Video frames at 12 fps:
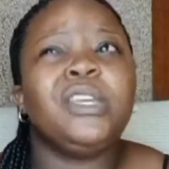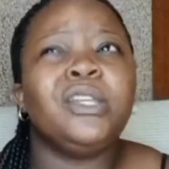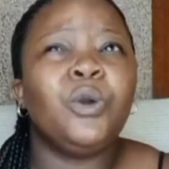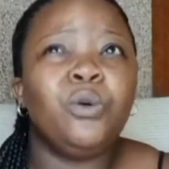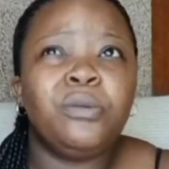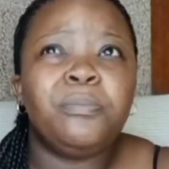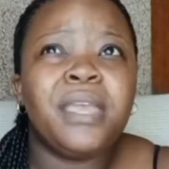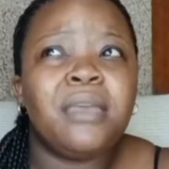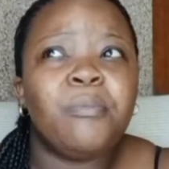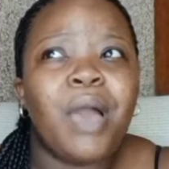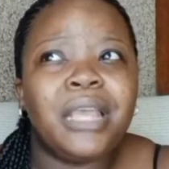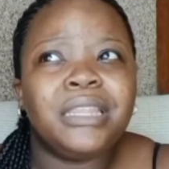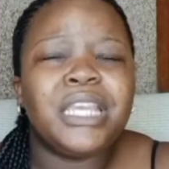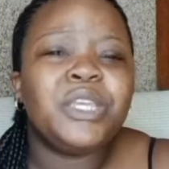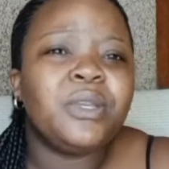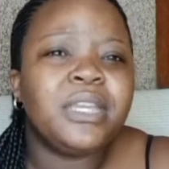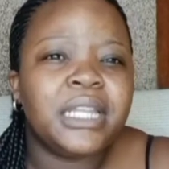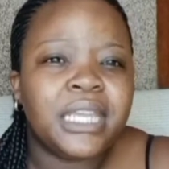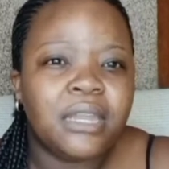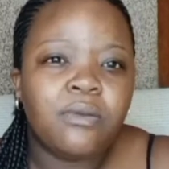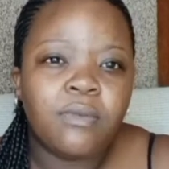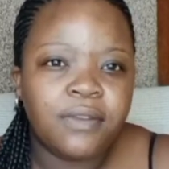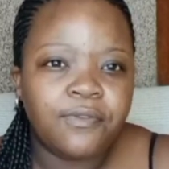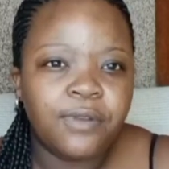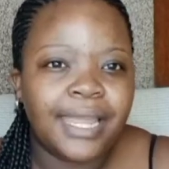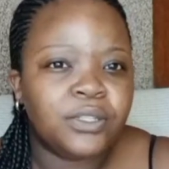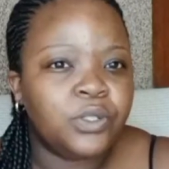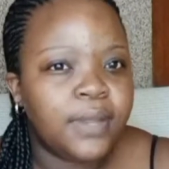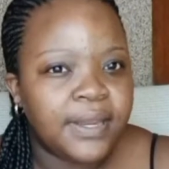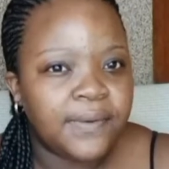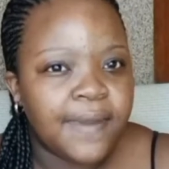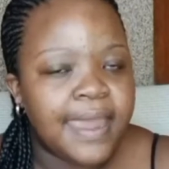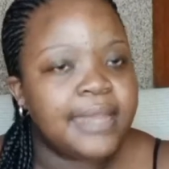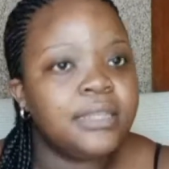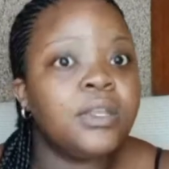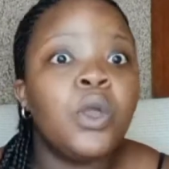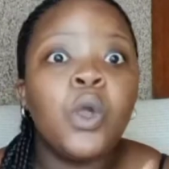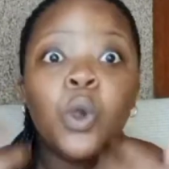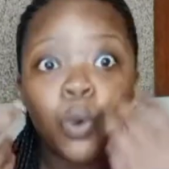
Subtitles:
You can go to Pip. I think you can get one for like 20 Rand.